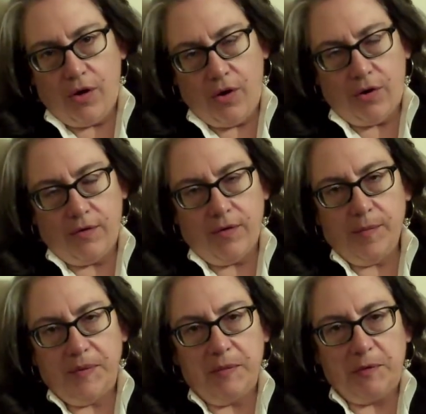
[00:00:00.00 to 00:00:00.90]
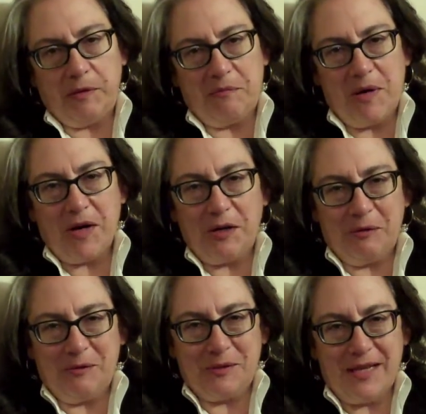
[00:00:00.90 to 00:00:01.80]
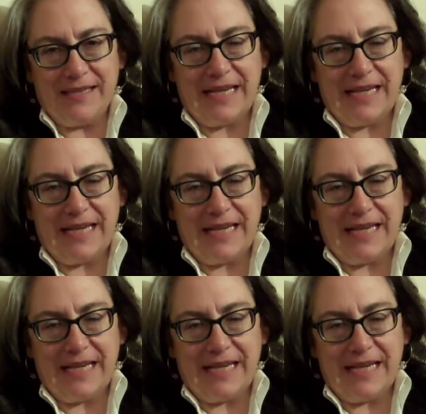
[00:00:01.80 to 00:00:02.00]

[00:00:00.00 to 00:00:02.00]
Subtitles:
are the people in America who tend